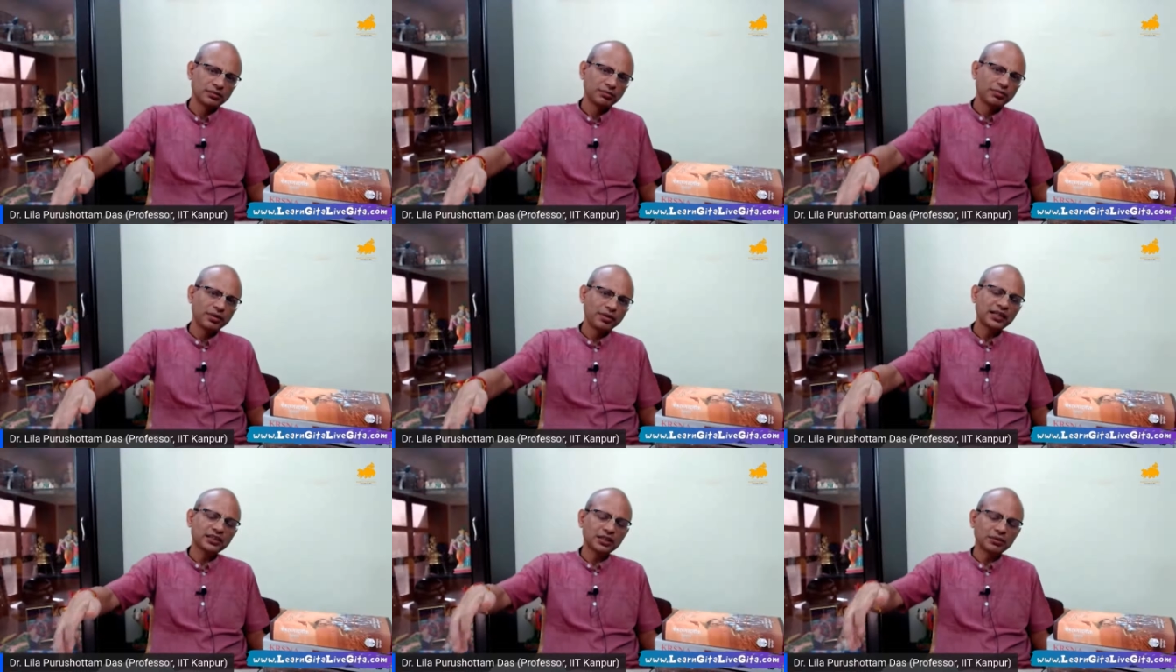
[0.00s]

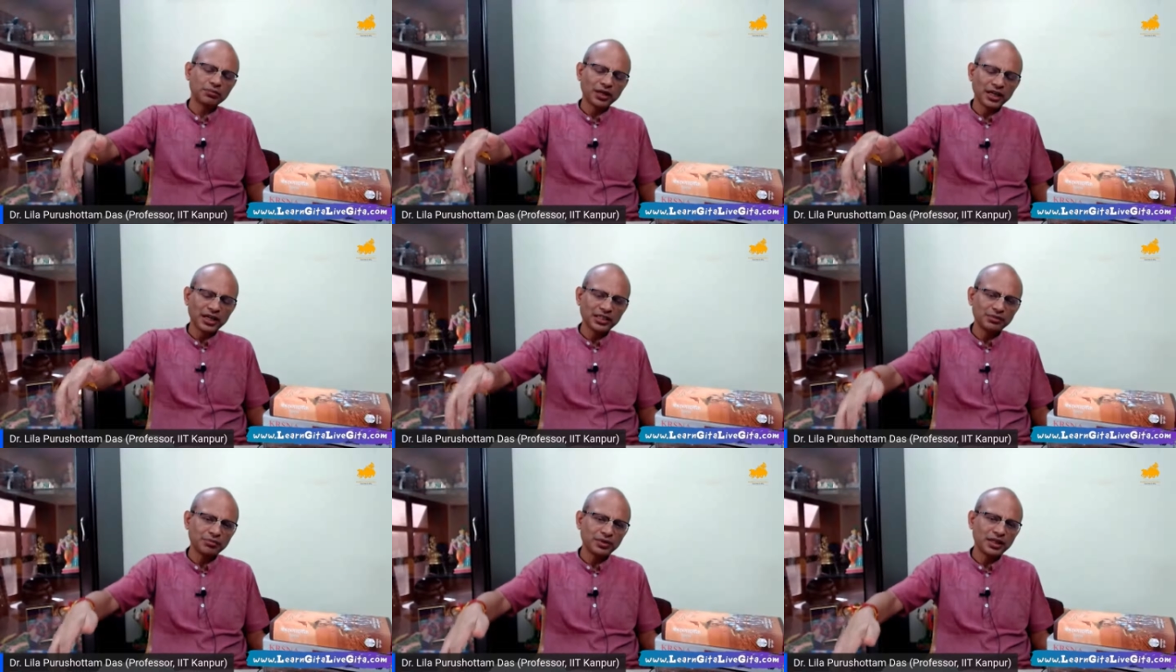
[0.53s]
made some
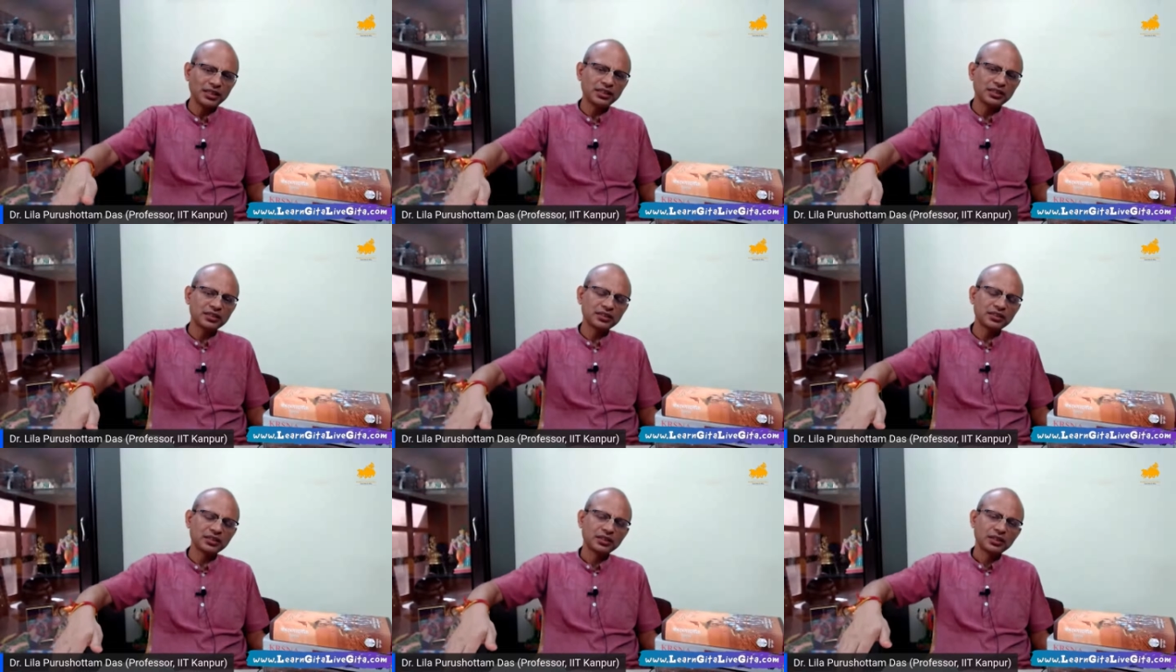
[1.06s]
arrangement,
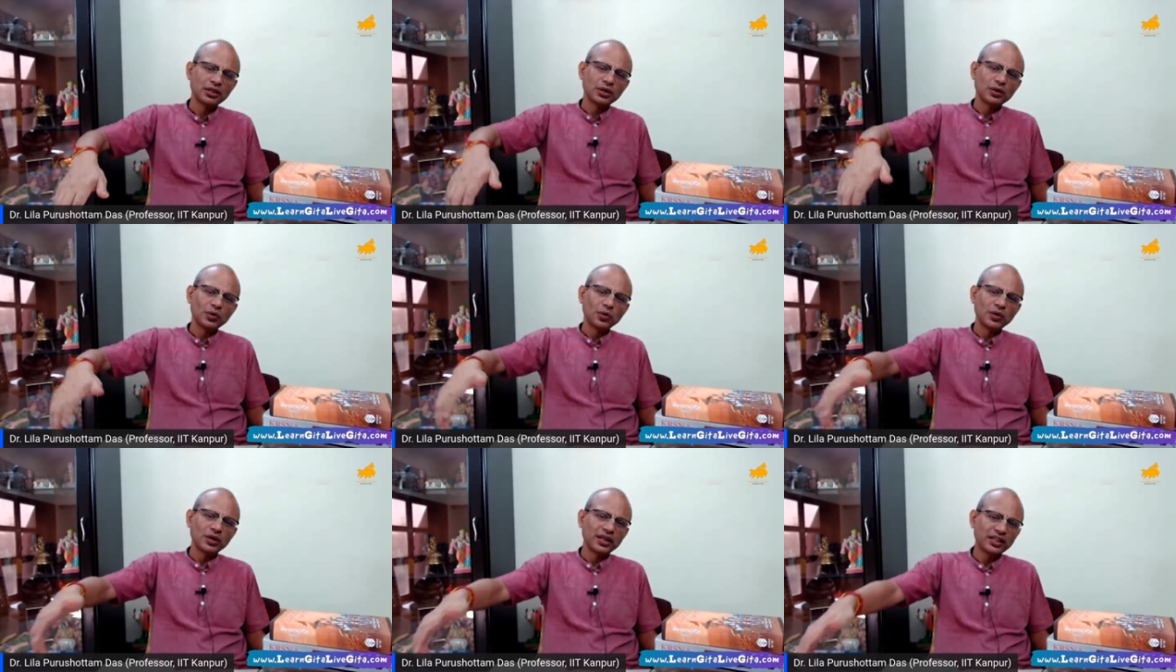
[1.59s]

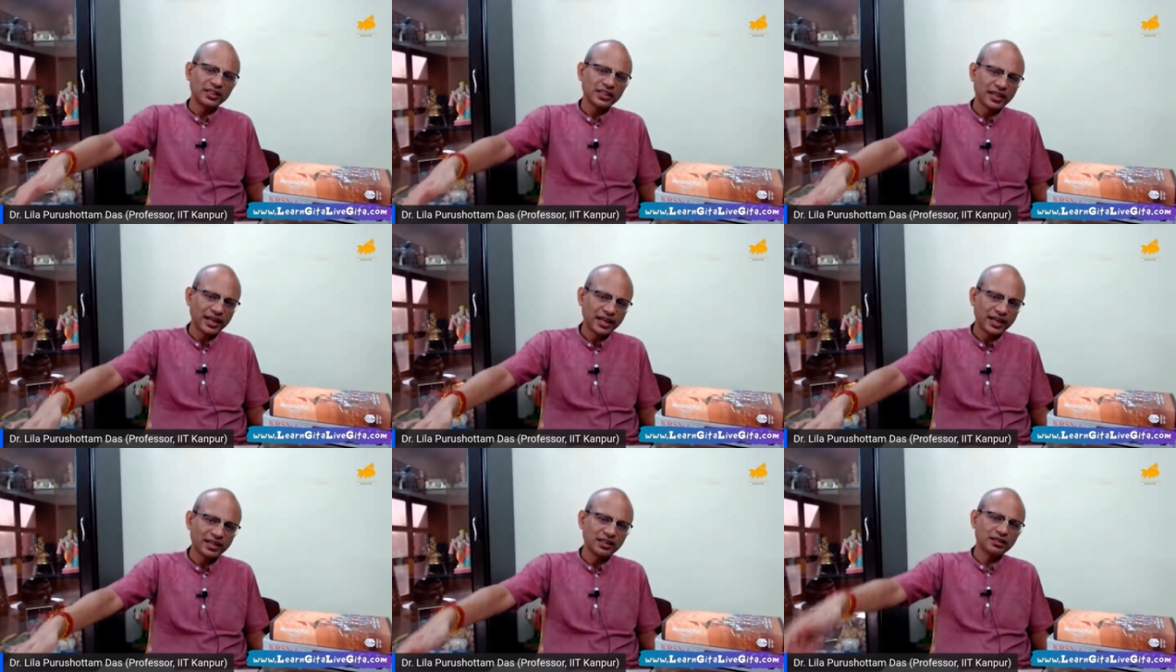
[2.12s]
holding the
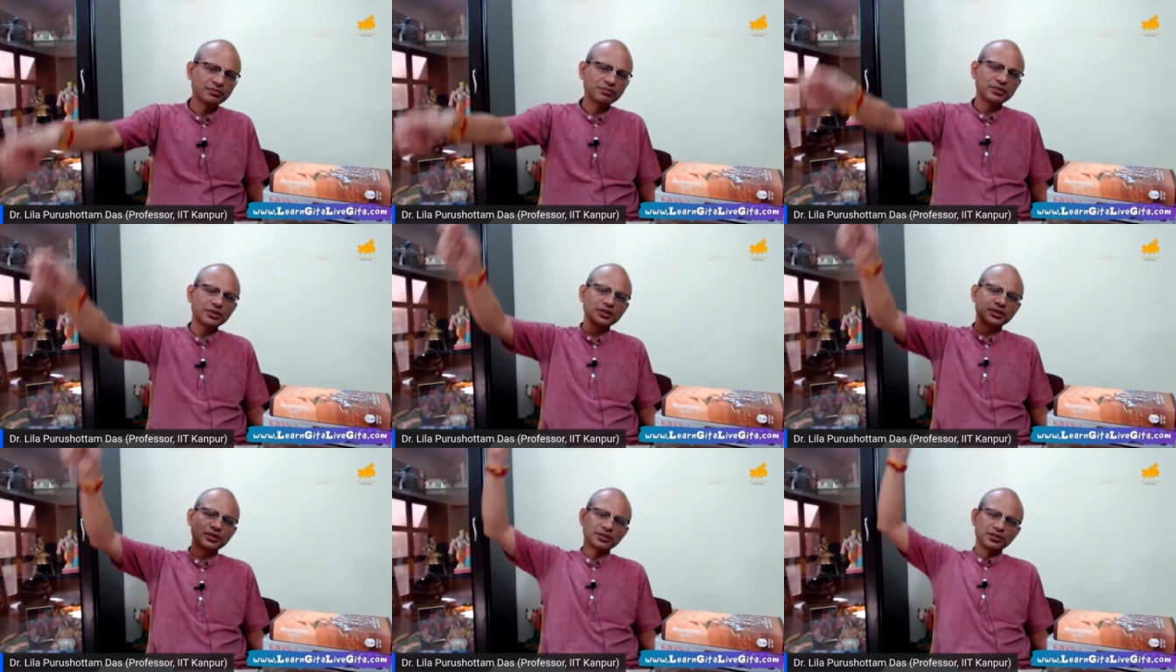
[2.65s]
hand of
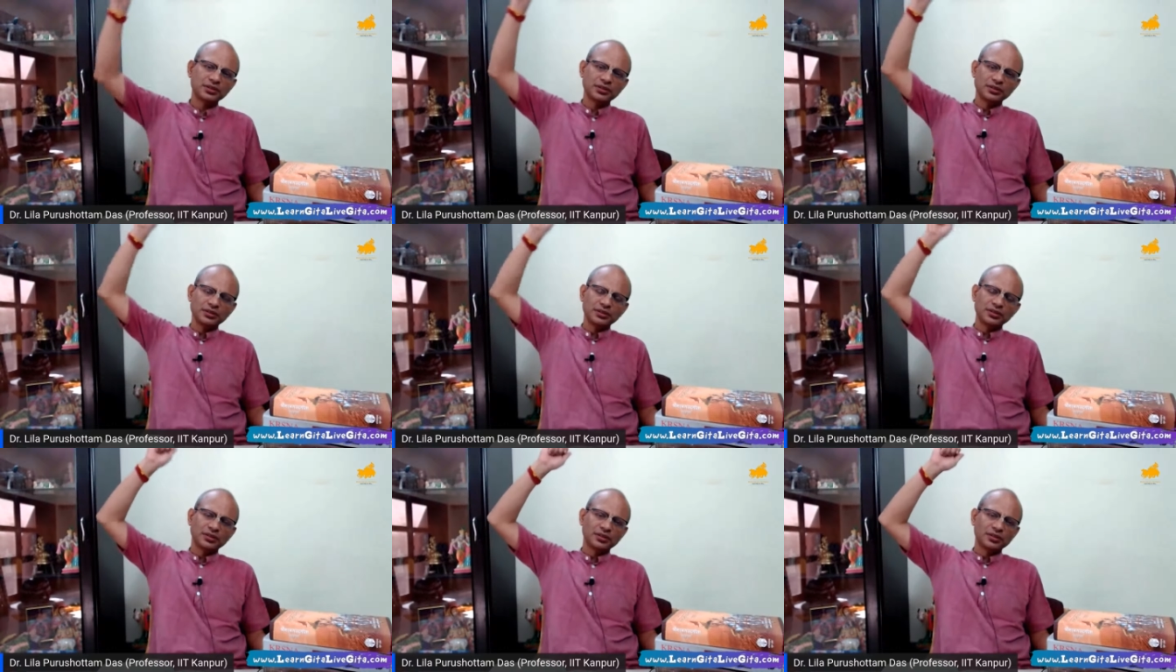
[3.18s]
the
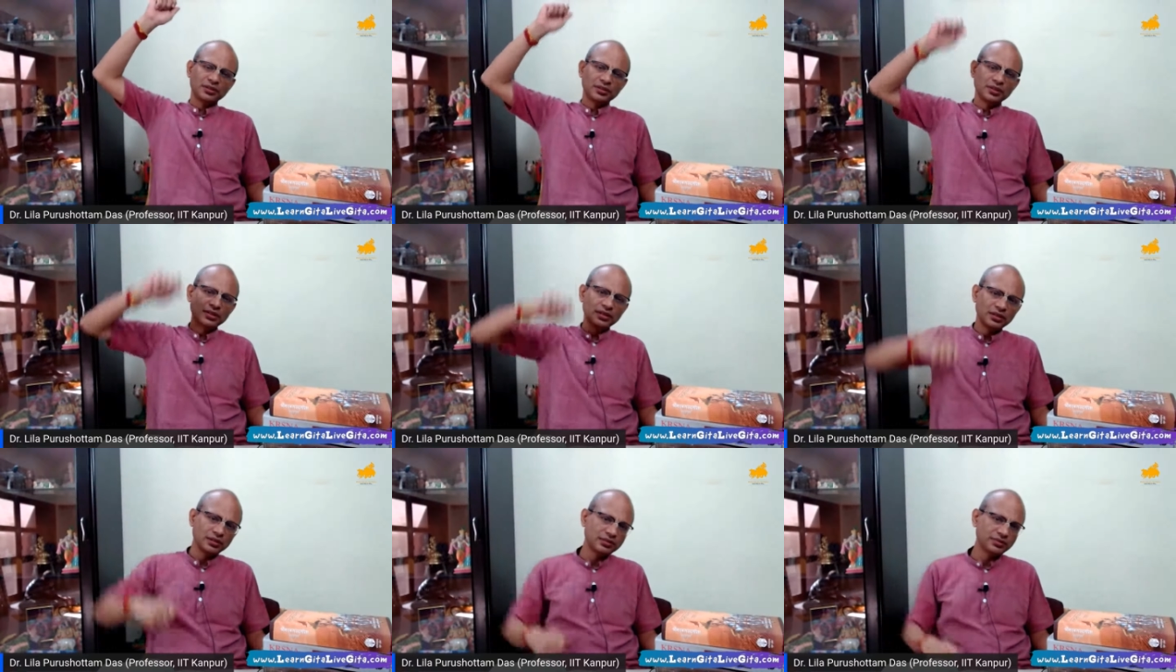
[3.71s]

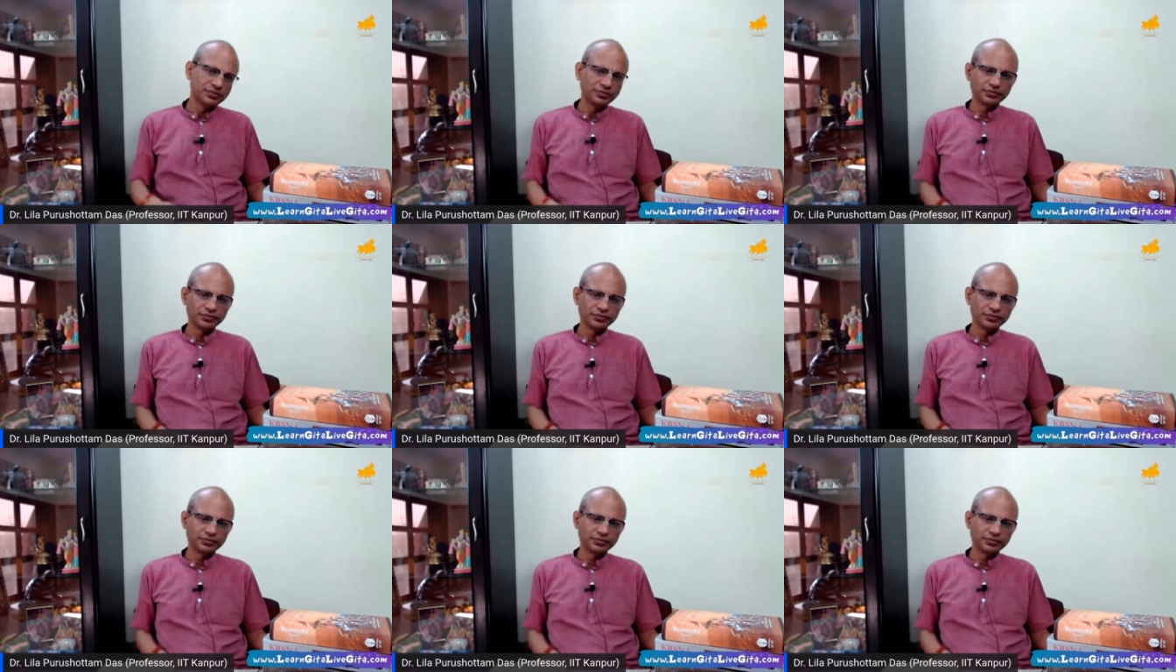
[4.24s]
girl,